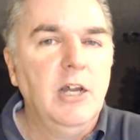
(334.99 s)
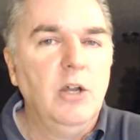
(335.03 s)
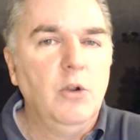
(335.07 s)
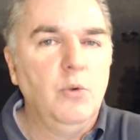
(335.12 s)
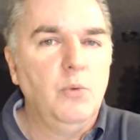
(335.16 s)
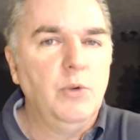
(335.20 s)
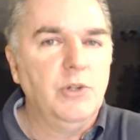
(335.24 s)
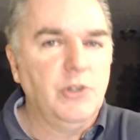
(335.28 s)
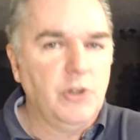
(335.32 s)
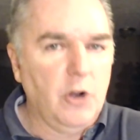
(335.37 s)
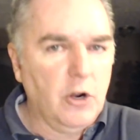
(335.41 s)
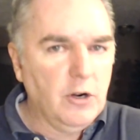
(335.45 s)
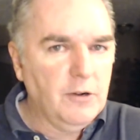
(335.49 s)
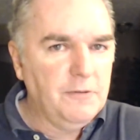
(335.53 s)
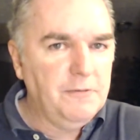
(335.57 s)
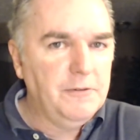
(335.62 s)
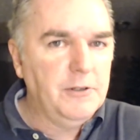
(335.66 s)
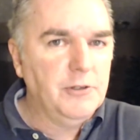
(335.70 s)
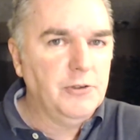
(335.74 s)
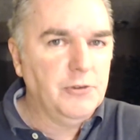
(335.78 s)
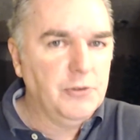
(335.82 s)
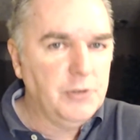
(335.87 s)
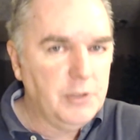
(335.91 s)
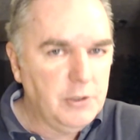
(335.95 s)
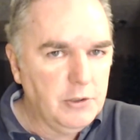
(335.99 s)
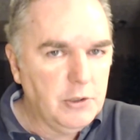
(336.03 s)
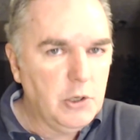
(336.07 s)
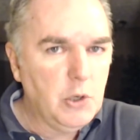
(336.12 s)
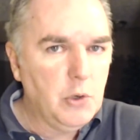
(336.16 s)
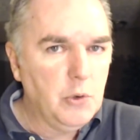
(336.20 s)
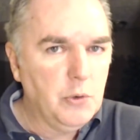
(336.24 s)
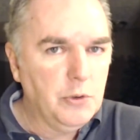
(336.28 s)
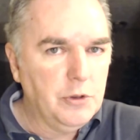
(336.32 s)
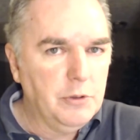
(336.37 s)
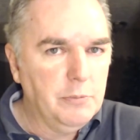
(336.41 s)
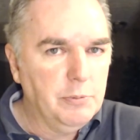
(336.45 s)
which artificially
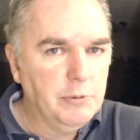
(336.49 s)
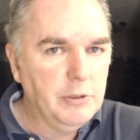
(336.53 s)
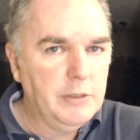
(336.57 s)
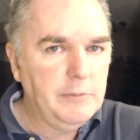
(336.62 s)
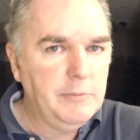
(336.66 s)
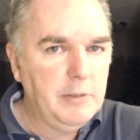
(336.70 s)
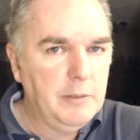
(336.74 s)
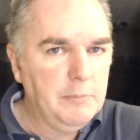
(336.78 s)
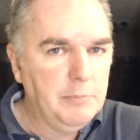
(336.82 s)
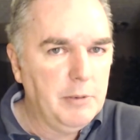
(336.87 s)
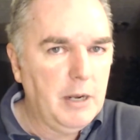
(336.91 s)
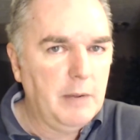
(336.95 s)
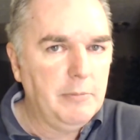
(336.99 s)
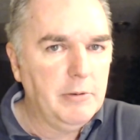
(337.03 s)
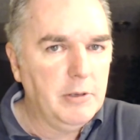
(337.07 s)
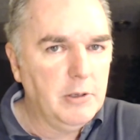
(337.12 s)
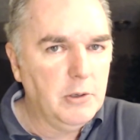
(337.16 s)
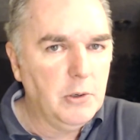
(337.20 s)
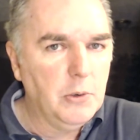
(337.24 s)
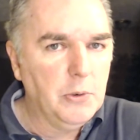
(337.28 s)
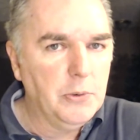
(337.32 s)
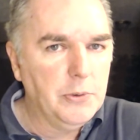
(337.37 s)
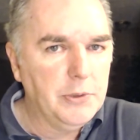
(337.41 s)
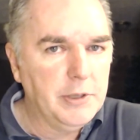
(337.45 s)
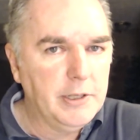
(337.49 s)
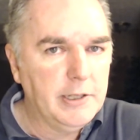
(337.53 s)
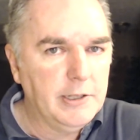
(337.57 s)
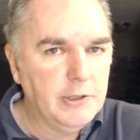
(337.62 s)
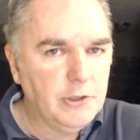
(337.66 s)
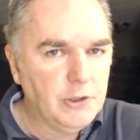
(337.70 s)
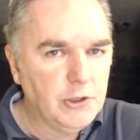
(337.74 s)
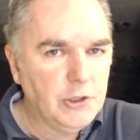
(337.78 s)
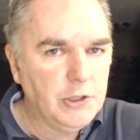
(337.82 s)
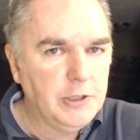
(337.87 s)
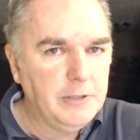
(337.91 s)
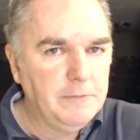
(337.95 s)
lowered the premium probably lower than it
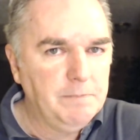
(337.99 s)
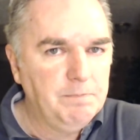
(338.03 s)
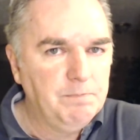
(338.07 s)
should.